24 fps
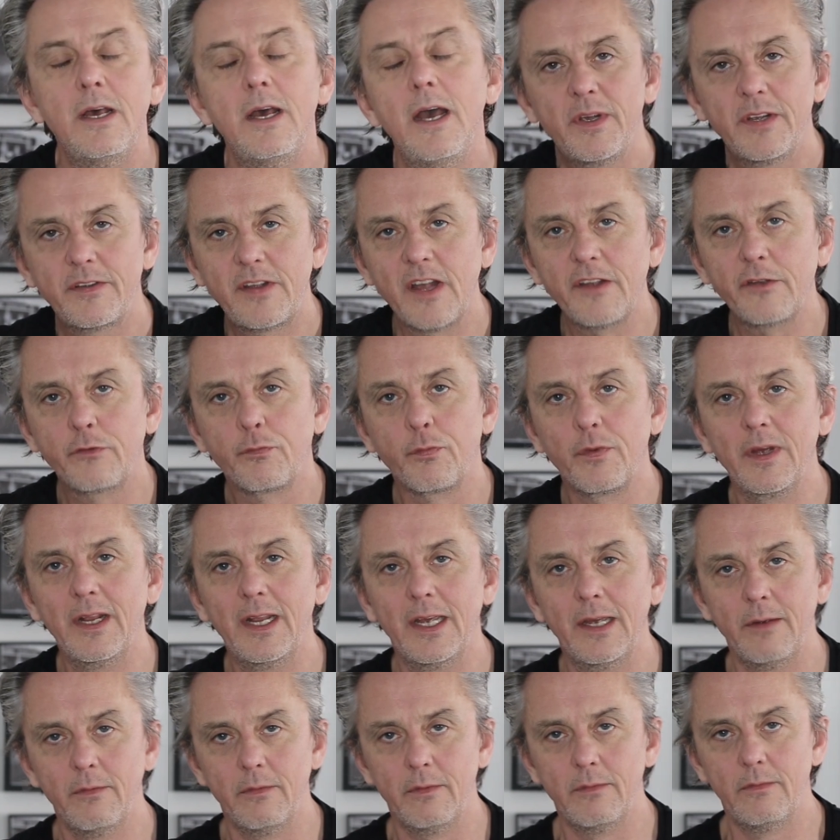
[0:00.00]
Because that's
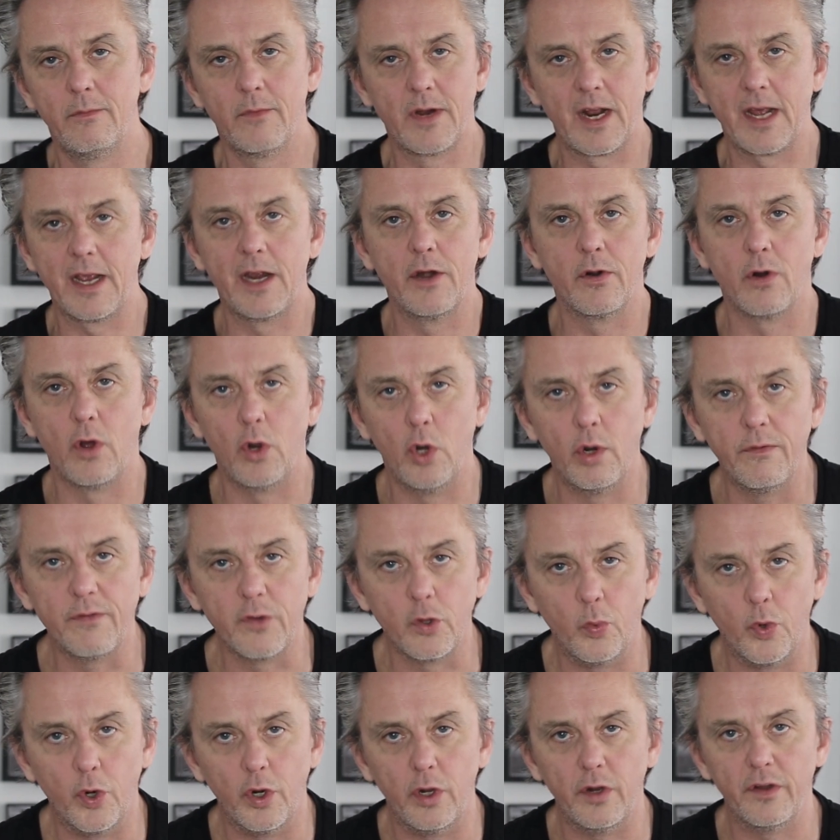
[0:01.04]
really what I hear all over the
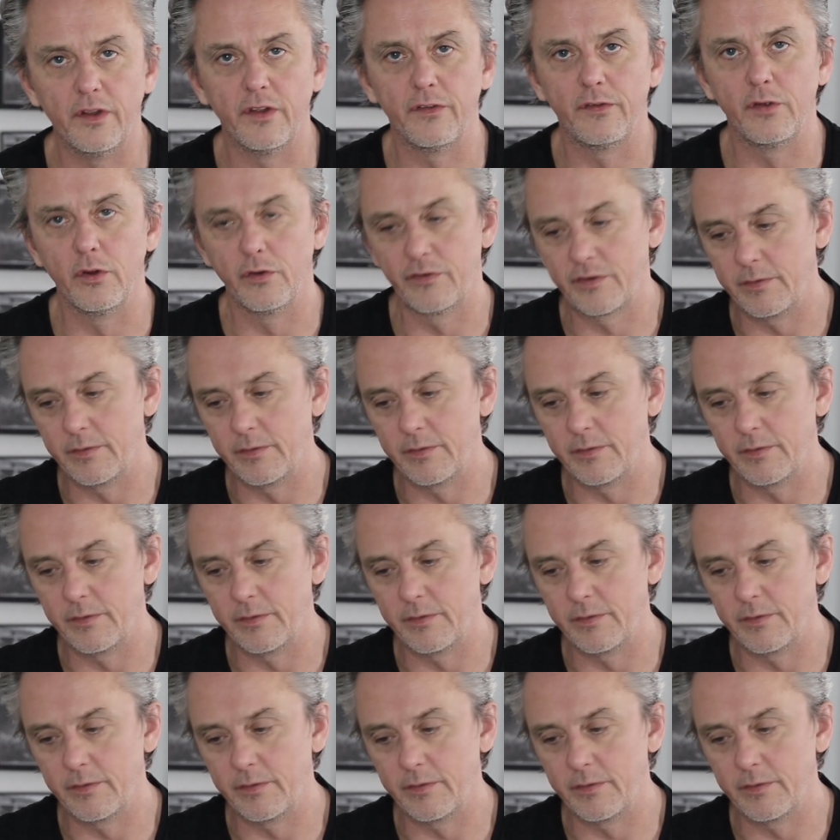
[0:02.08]
world is,